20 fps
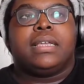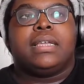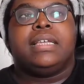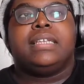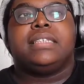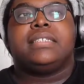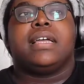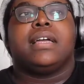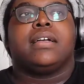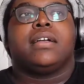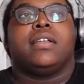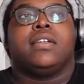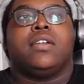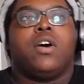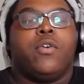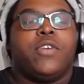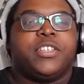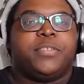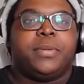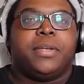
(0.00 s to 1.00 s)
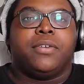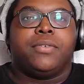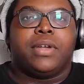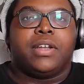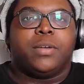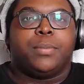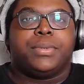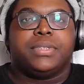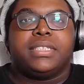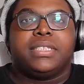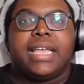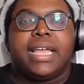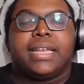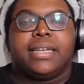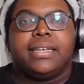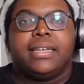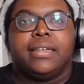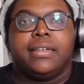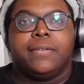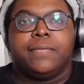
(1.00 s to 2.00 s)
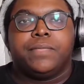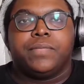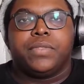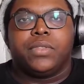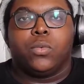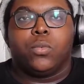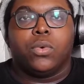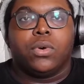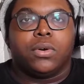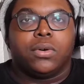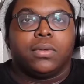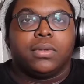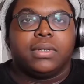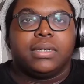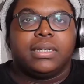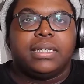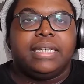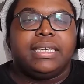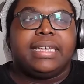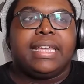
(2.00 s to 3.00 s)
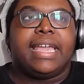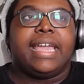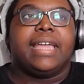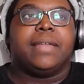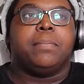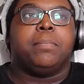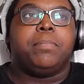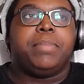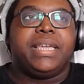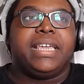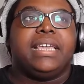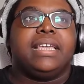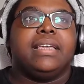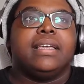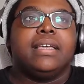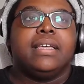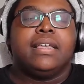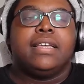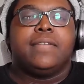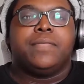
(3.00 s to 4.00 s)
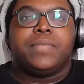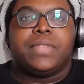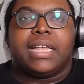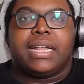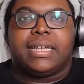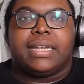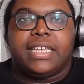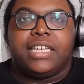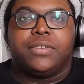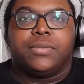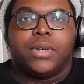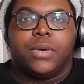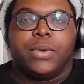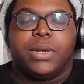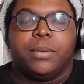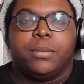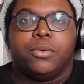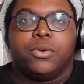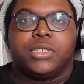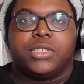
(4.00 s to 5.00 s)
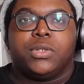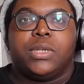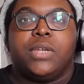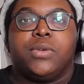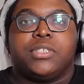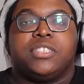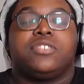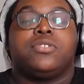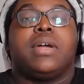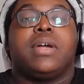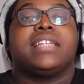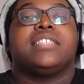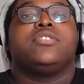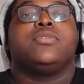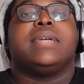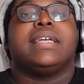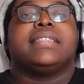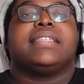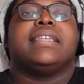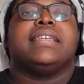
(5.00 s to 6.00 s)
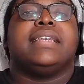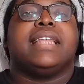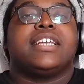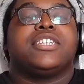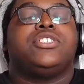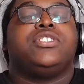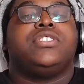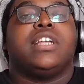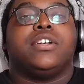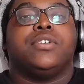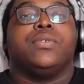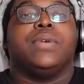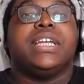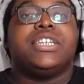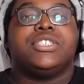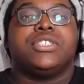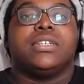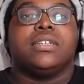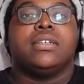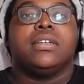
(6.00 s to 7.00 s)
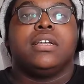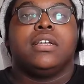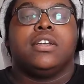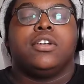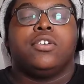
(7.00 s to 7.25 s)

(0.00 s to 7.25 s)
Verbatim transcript: he's not gonna always be around to protect the world. He can't be that hero anymore. So he was trying to get the next generation